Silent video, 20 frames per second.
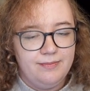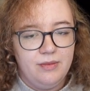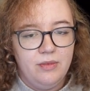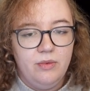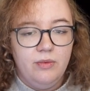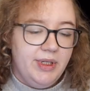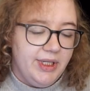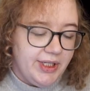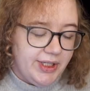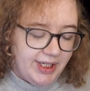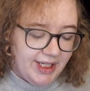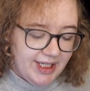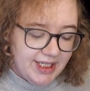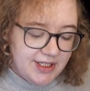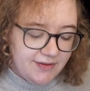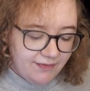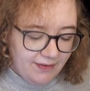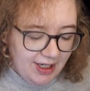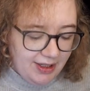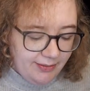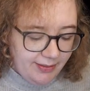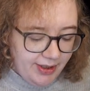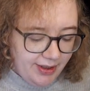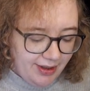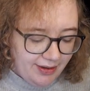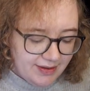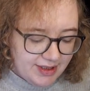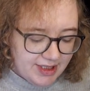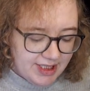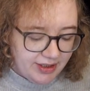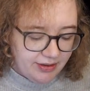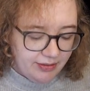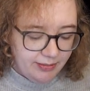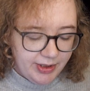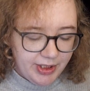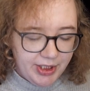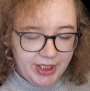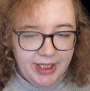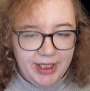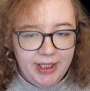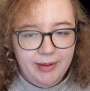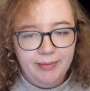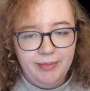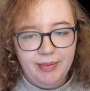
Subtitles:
which is fine when you have a single machine,